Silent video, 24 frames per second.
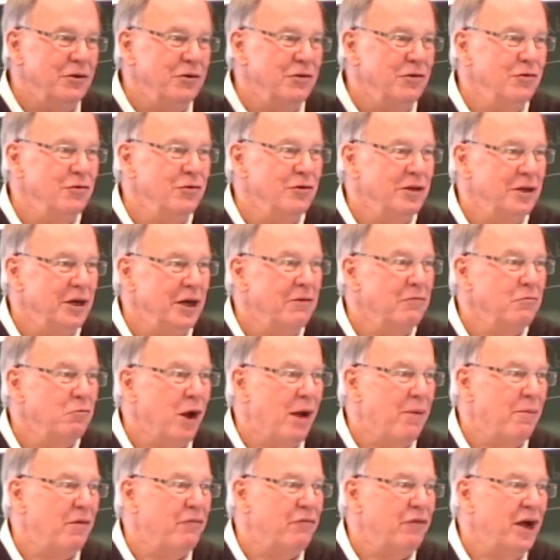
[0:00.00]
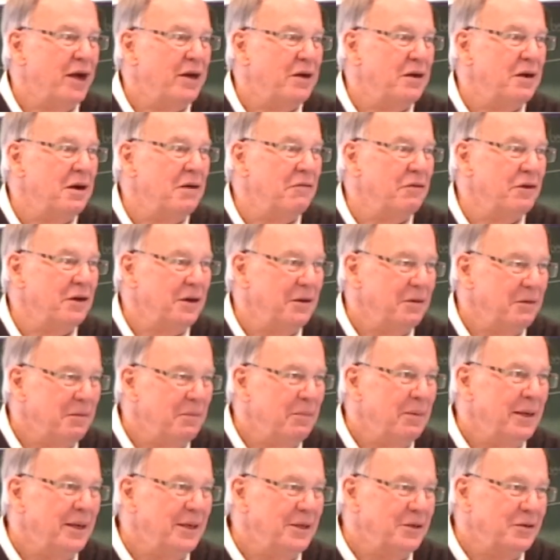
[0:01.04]
do an unramified covering of the
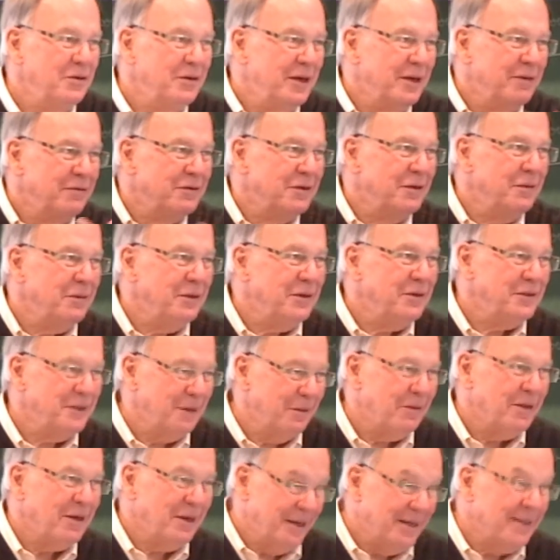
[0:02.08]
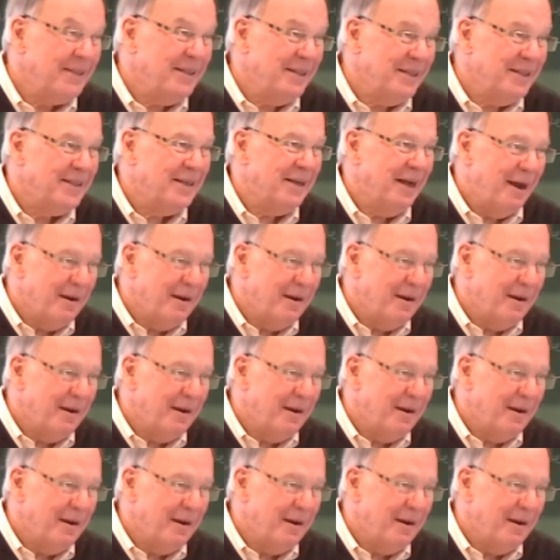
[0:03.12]
base, you have something, something like this.